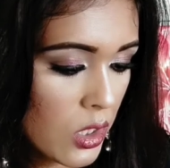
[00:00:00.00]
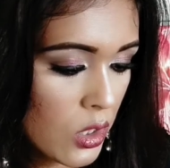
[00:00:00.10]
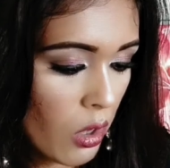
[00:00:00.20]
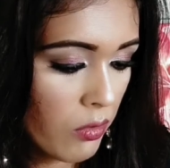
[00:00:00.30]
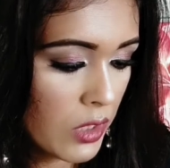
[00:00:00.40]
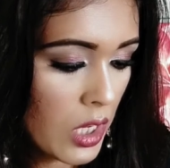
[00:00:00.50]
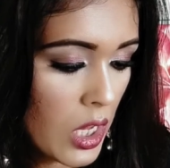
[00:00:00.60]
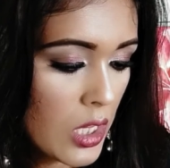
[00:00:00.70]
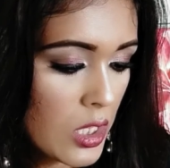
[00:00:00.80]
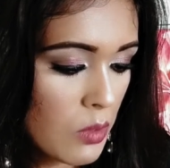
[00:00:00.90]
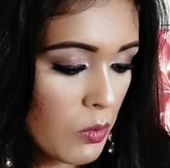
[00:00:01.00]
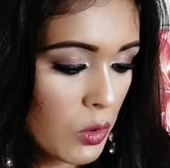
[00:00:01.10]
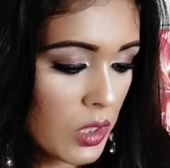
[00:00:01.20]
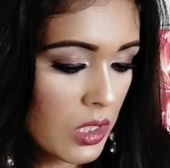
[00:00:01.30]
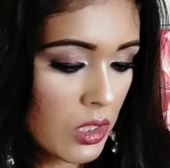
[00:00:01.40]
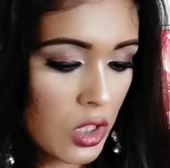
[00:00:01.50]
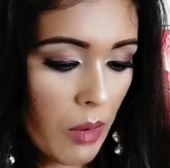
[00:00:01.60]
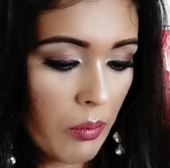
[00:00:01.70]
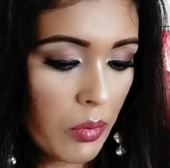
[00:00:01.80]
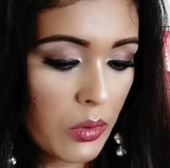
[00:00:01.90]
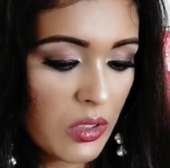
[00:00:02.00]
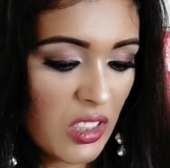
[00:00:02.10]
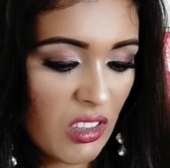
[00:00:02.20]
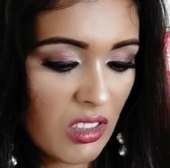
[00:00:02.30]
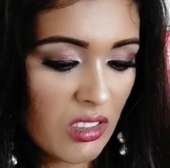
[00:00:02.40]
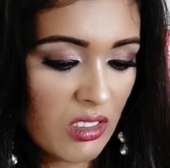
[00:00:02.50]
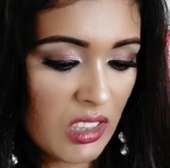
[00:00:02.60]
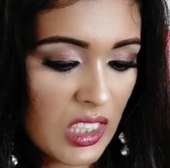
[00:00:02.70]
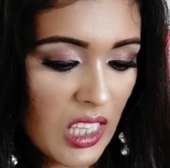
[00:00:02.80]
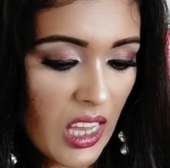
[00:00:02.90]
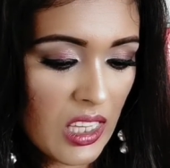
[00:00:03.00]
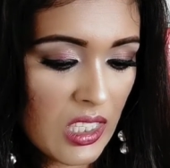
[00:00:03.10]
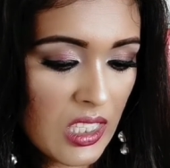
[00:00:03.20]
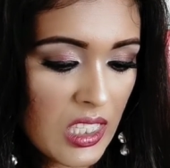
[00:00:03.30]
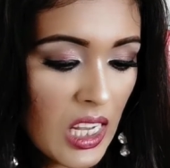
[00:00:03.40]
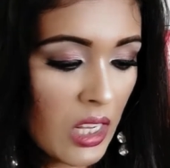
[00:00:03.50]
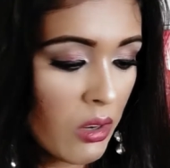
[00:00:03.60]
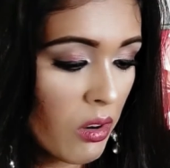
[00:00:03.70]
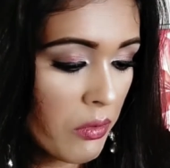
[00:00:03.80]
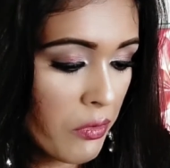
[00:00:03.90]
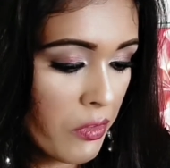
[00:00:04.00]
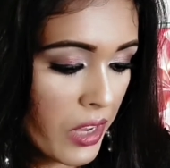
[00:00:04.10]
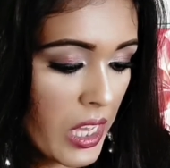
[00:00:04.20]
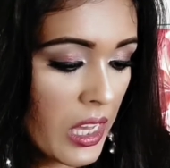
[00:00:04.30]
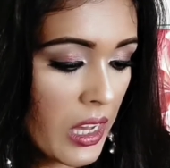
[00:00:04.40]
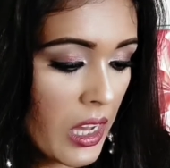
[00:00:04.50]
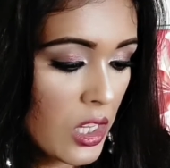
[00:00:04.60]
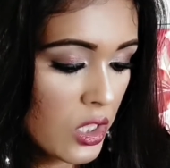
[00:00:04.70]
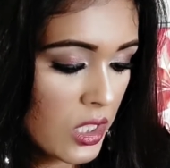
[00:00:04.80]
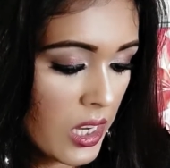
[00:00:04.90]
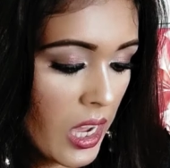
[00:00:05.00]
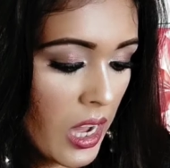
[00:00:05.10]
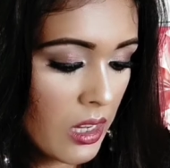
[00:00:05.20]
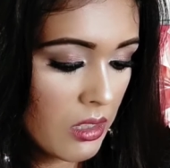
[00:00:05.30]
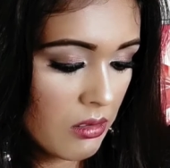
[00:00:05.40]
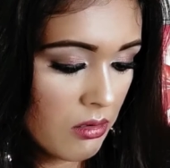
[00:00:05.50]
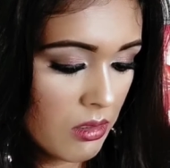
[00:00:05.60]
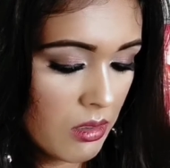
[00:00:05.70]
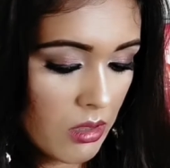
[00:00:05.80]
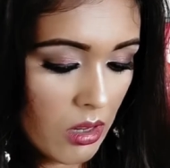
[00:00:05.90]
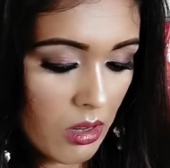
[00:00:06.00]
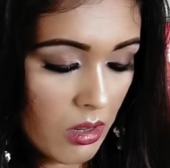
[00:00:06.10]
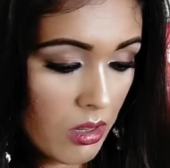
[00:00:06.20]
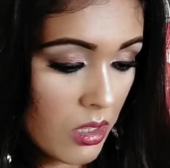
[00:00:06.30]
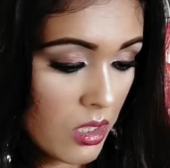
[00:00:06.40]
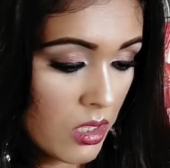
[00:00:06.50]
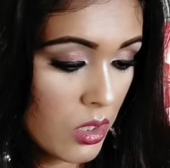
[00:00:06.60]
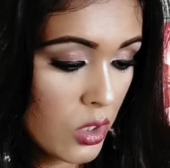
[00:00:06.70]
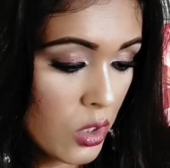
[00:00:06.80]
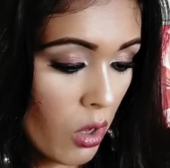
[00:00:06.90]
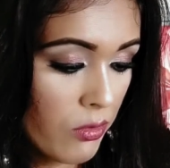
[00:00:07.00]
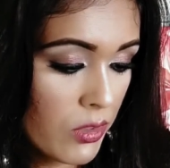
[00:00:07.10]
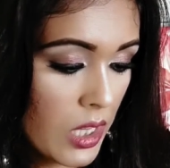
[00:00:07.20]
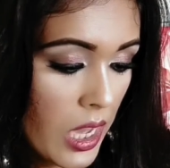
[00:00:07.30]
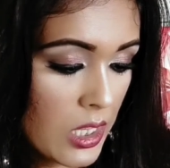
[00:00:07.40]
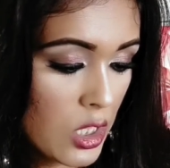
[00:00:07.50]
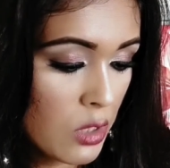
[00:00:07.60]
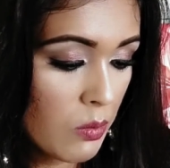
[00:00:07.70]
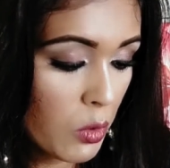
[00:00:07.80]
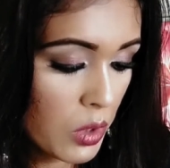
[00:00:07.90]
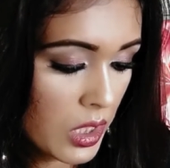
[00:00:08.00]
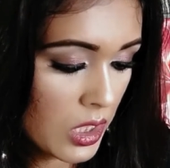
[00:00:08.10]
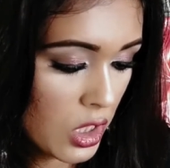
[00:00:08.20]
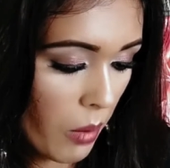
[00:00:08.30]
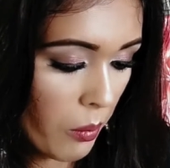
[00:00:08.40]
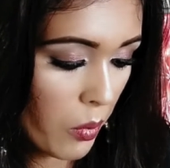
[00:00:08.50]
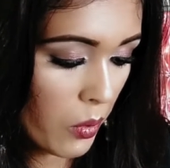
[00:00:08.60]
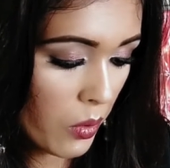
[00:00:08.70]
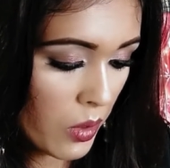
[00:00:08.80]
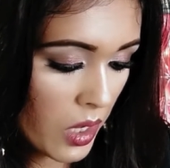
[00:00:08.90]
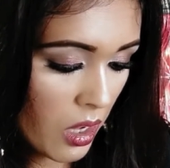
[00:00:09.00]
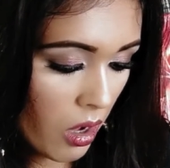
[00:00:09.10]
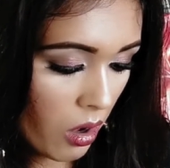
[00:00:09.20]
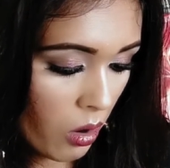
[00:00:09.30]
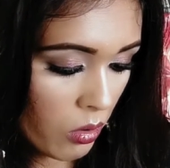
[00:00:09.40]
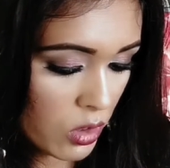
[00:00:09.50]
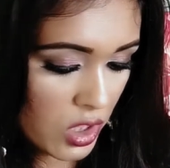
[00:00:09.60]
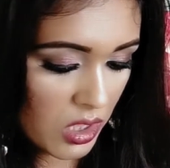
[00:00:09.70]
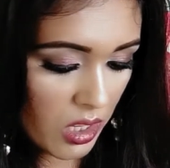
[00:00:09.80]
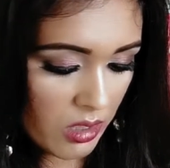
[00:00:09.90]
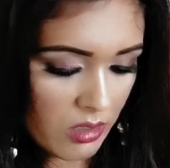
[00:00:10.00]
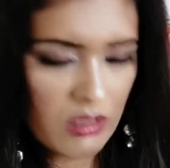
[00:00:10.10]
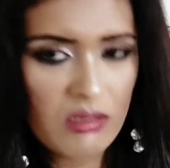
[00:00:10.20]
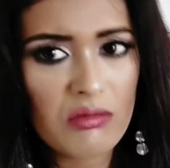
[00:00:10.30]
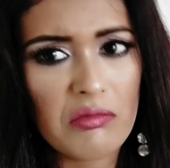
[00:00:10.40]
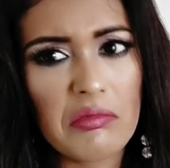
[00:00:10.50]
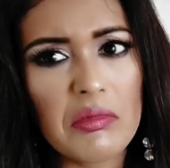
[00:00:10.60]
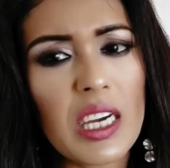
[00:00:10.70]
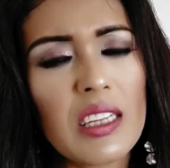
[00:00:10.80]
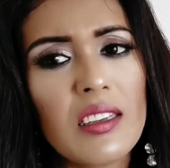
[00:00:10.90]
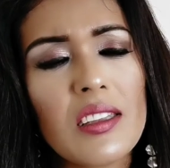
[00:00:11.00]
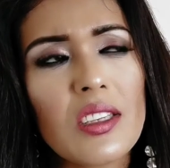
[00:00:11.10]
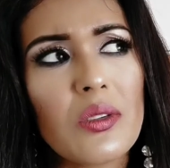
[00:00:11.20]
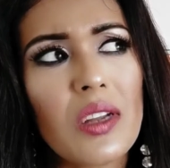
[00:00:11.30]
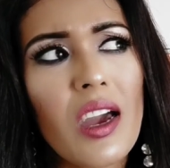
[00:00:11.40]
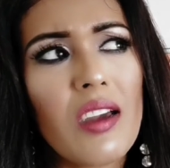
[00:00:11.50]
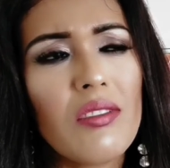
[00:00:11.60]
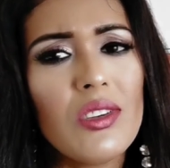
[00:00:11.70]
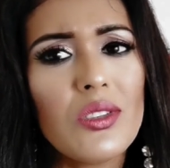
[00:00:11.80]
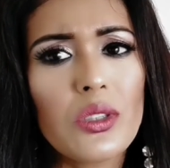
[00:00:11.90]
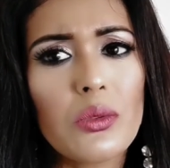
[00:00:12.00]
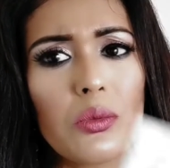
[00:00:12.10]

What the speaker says: soft smooth shampoo. So it's a silicone free SHEA soft and smooth shampoo, OGX. I think this one I've used